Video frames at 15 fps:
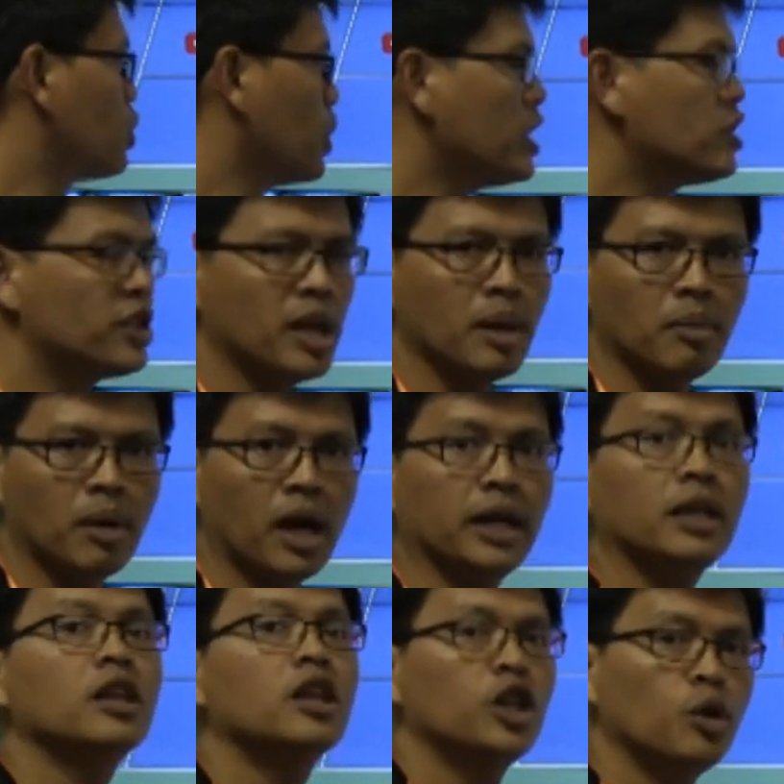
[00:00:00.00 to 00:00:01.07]
through
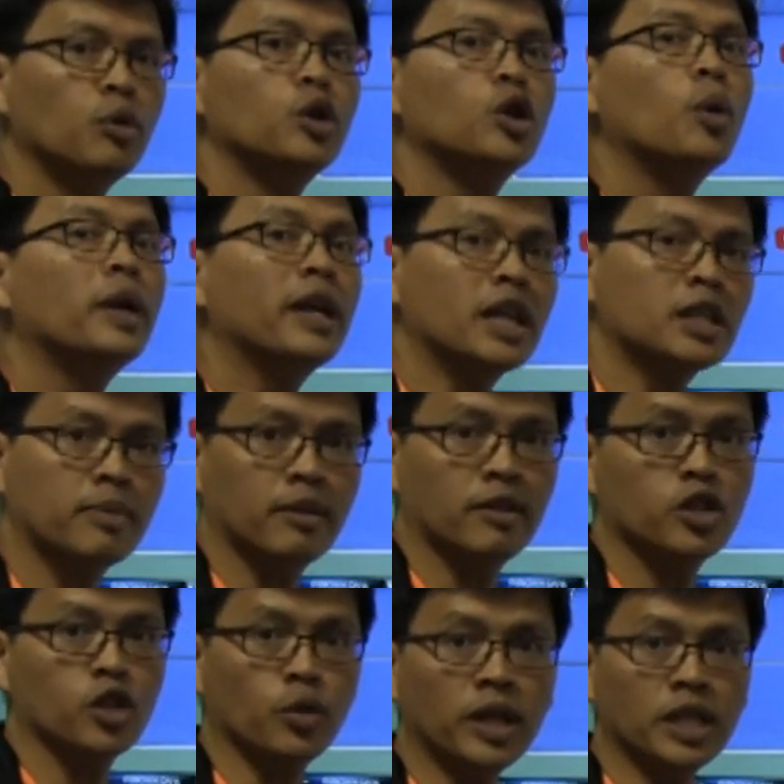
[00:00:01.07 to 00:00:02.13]
HDMI, you will know what the aspect
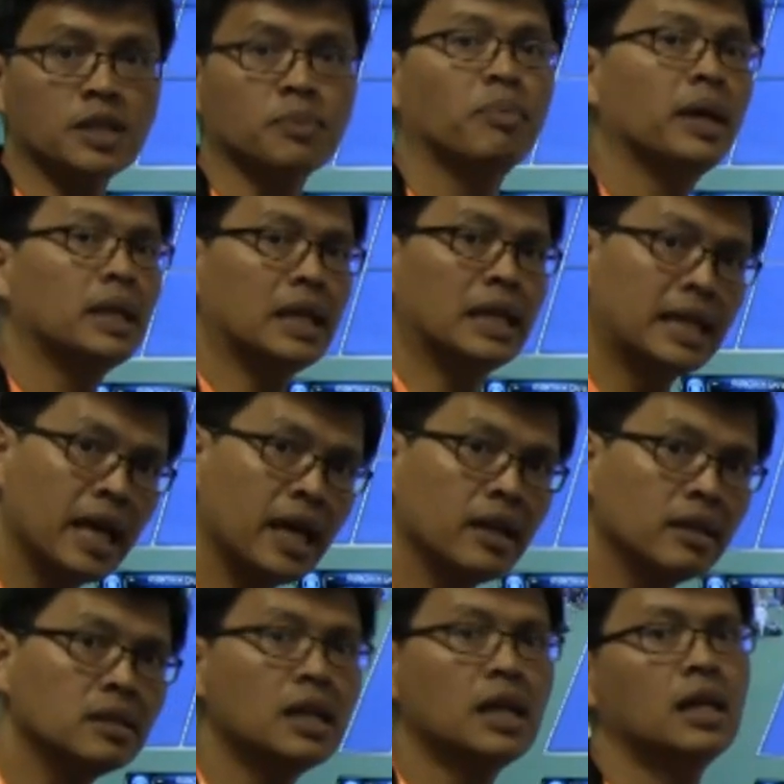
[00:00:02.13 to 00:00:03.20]
ratio is. But
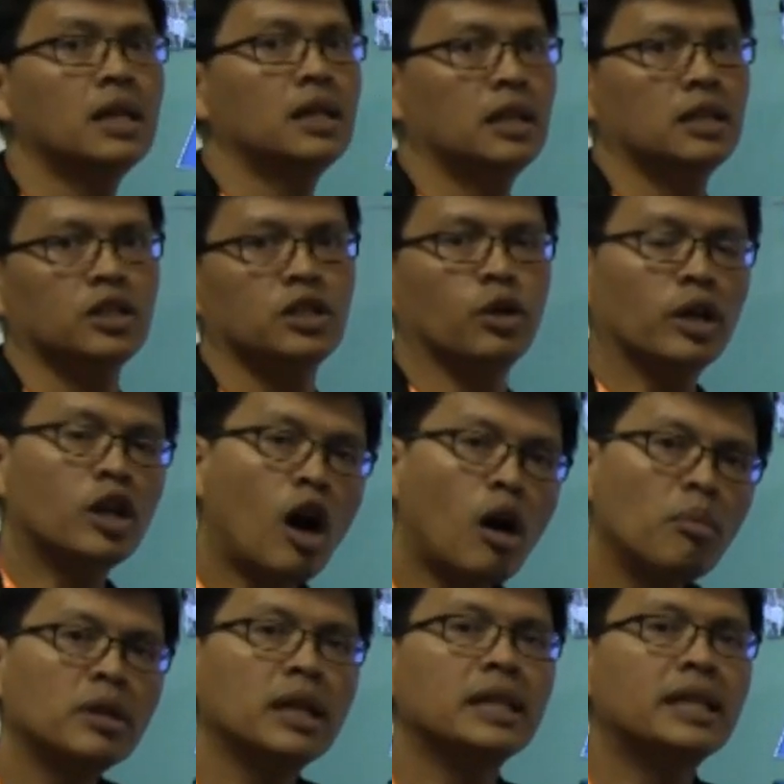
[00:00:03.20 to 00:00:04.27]
again, to
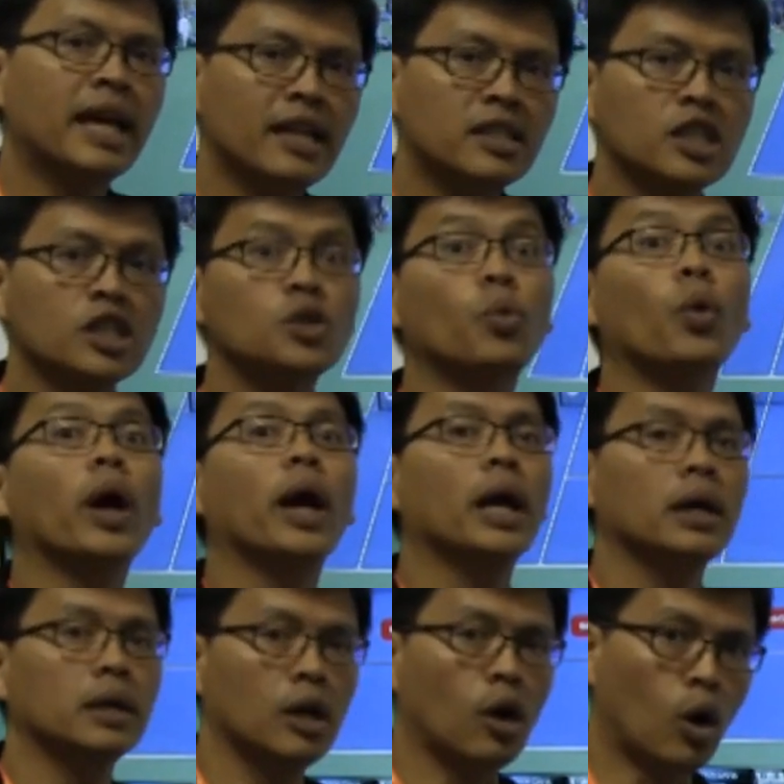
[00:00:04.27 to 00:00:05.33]
accommodate cases
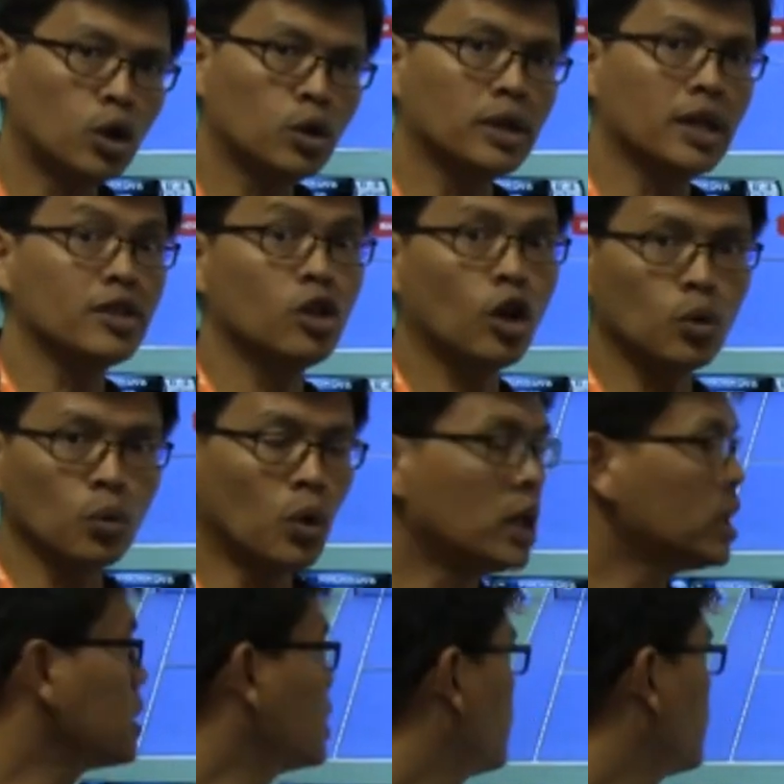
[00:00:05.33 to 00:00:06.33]
where auto does not work,